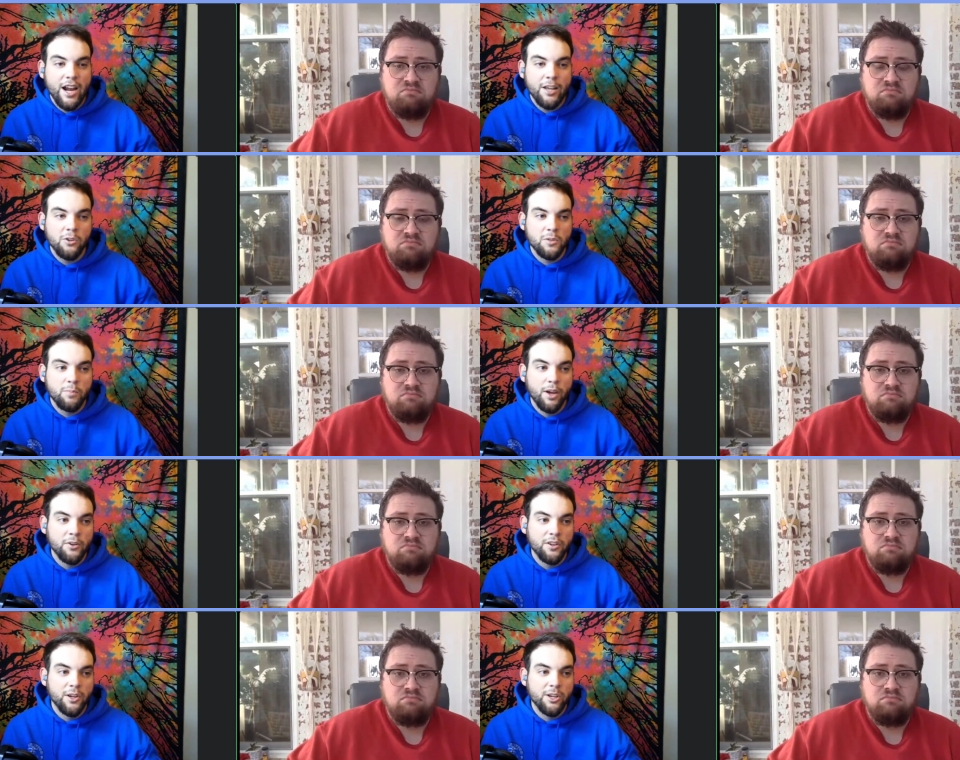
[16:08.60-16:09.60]
Speaker 1: looked better
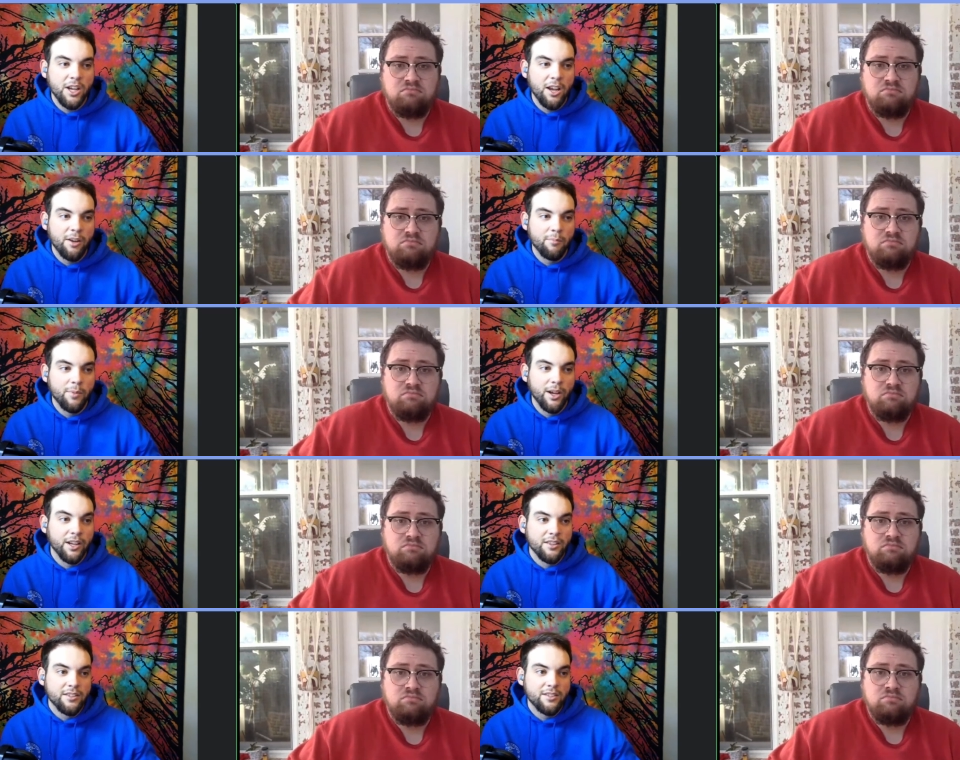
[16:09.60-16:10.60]
in their game
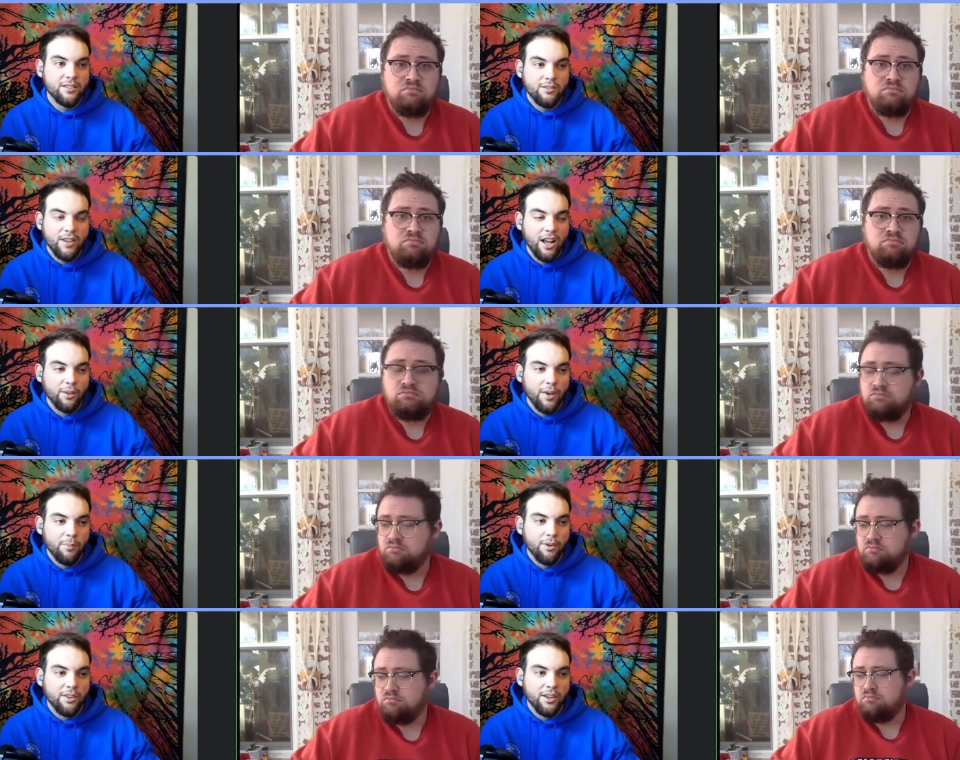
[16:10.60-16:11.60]
against
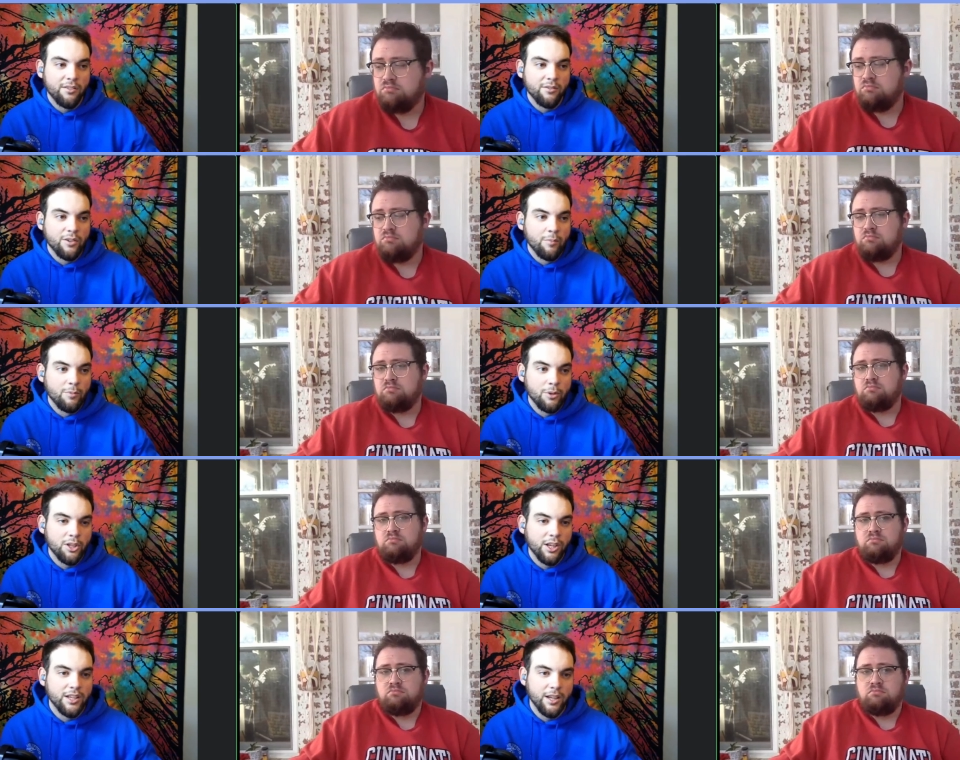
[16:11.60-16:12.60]
Alabama than
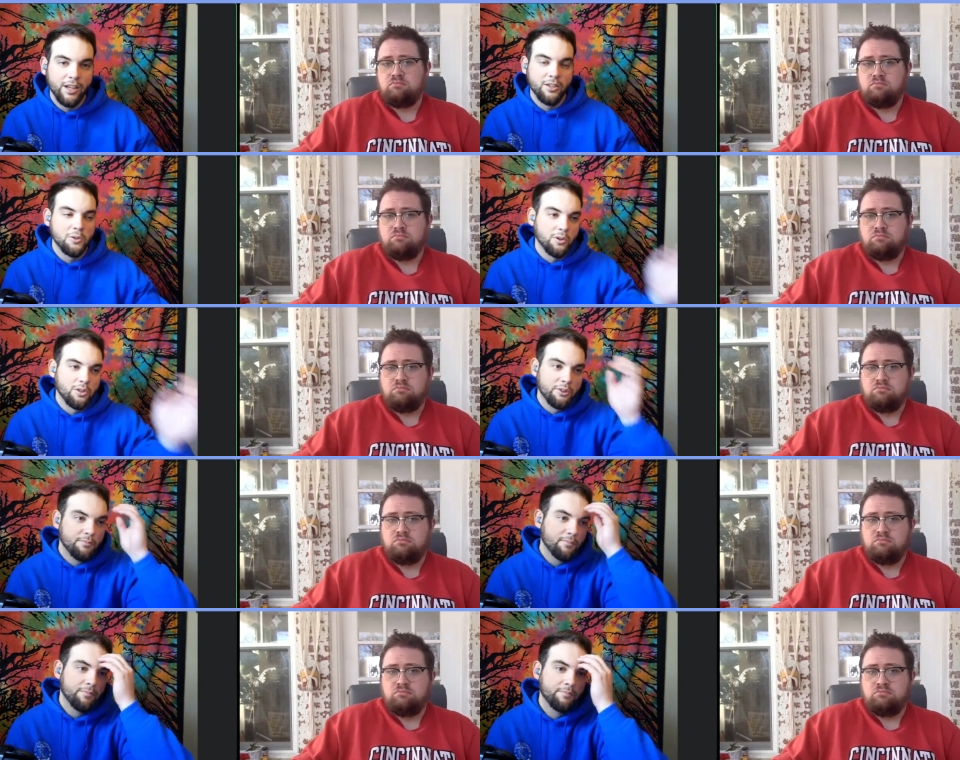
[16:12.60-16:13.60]
Michigan did against Georgia.
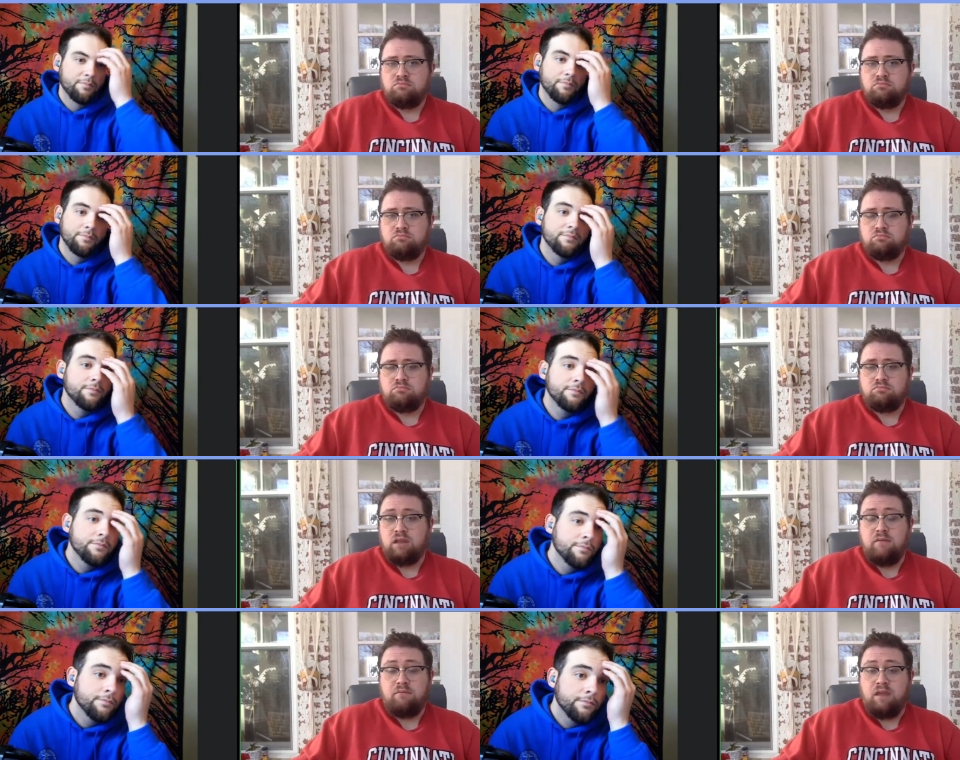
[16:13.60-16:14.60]

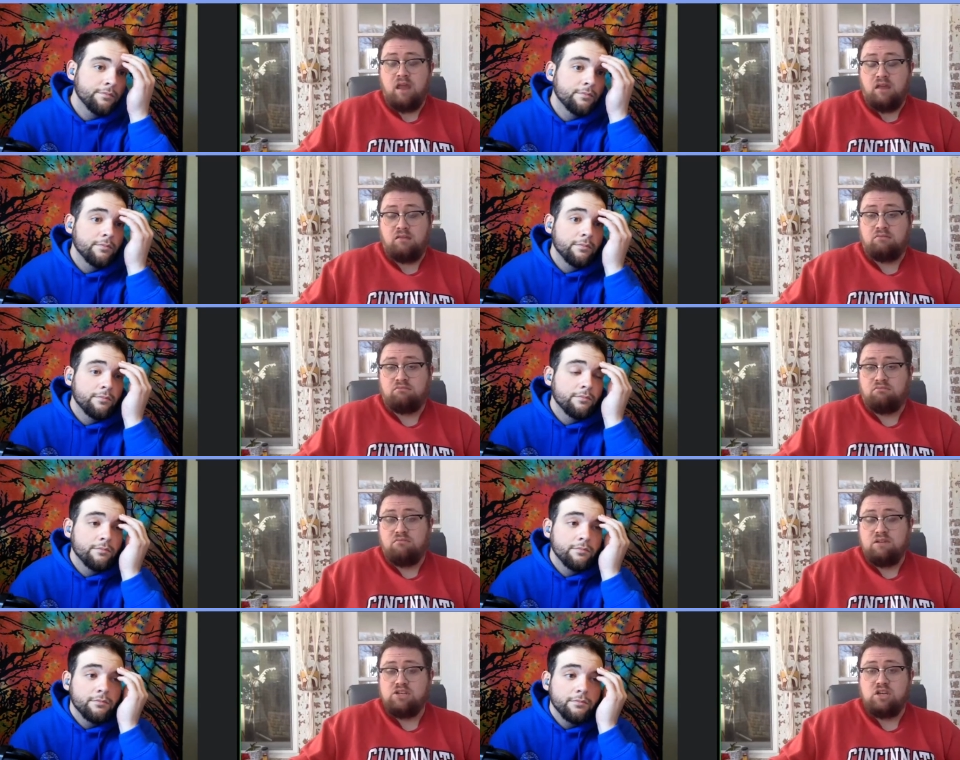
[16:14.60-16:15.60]
Speaker 2: And, and
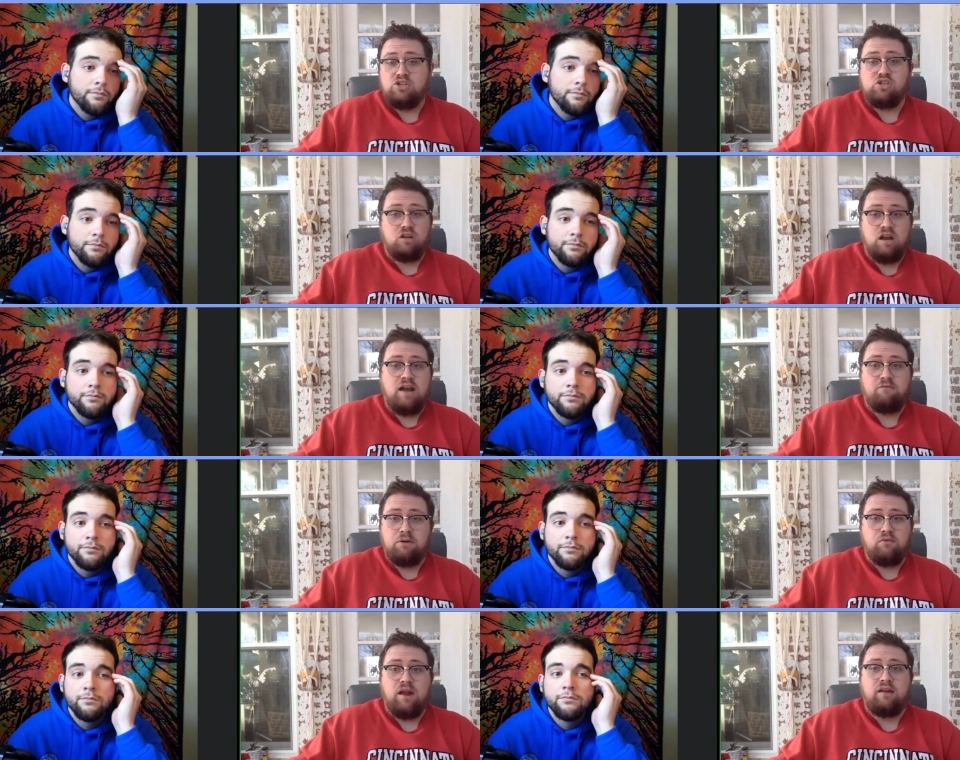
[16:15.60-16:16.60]
Michigan should
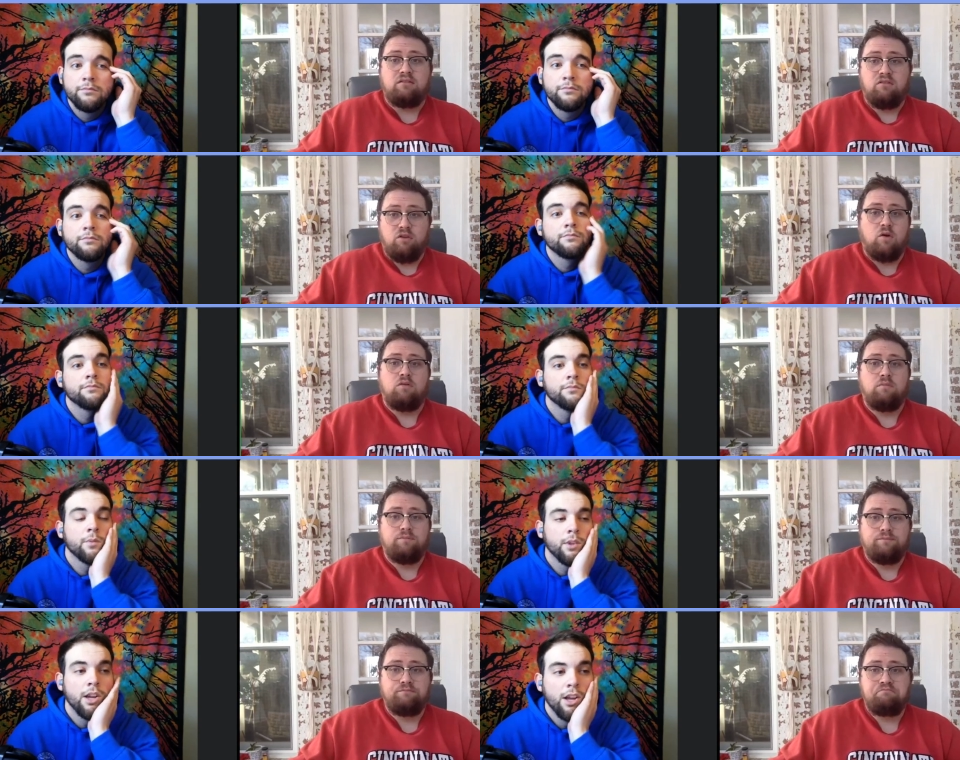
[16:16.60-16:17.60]
not have been ranked
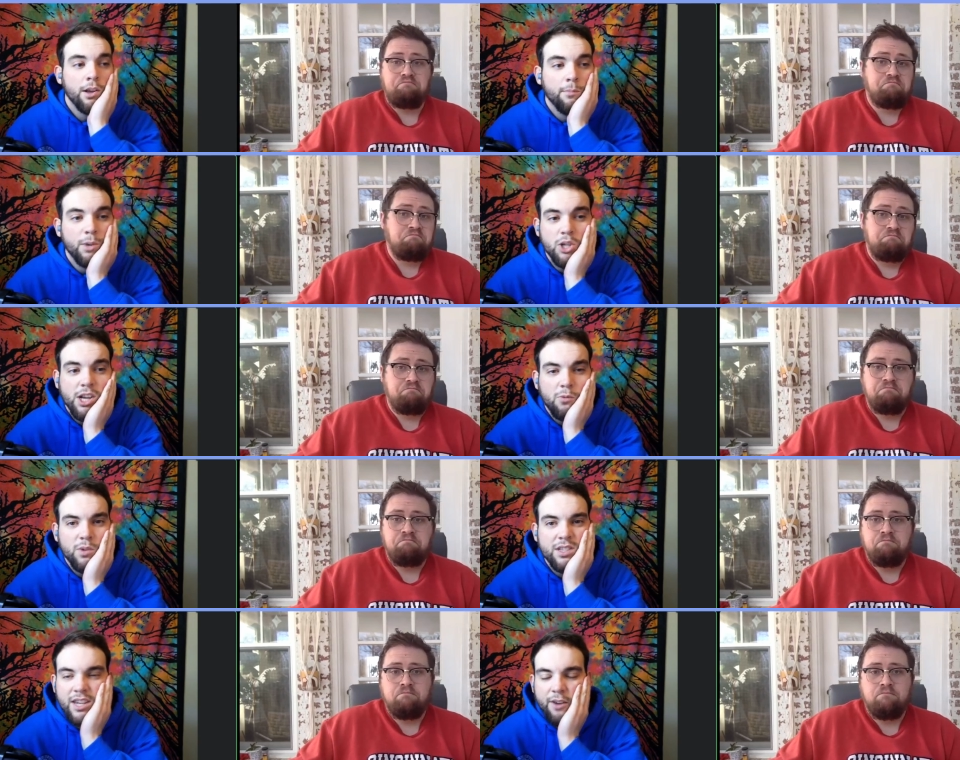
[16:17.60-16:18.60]
third. Michigan
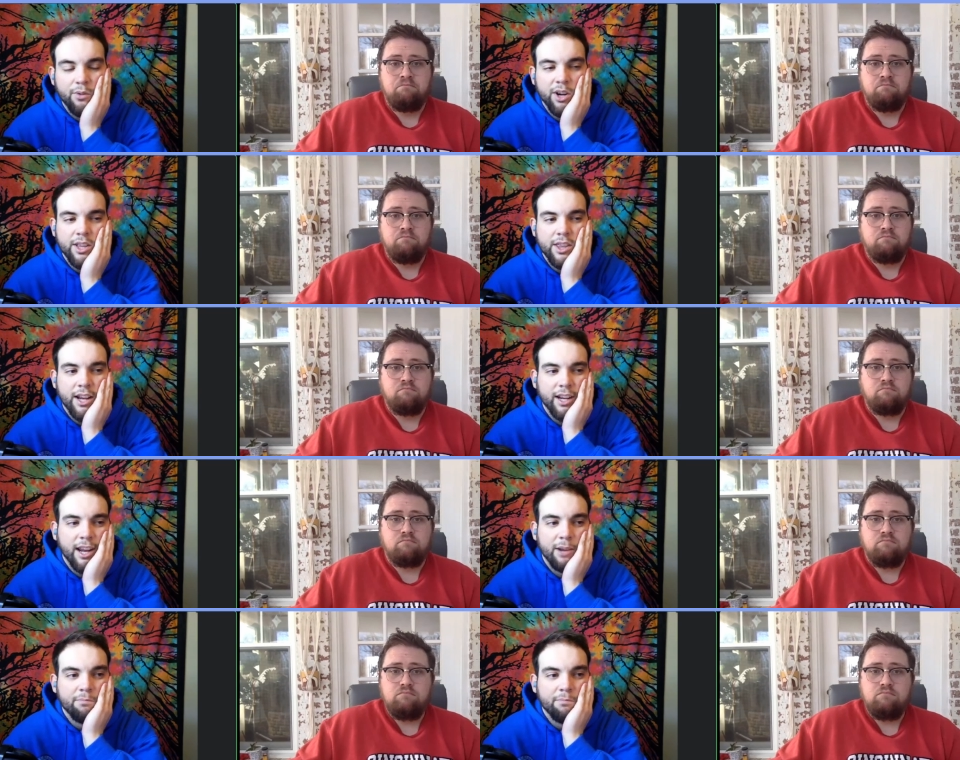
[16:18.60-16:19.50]
was never in that game.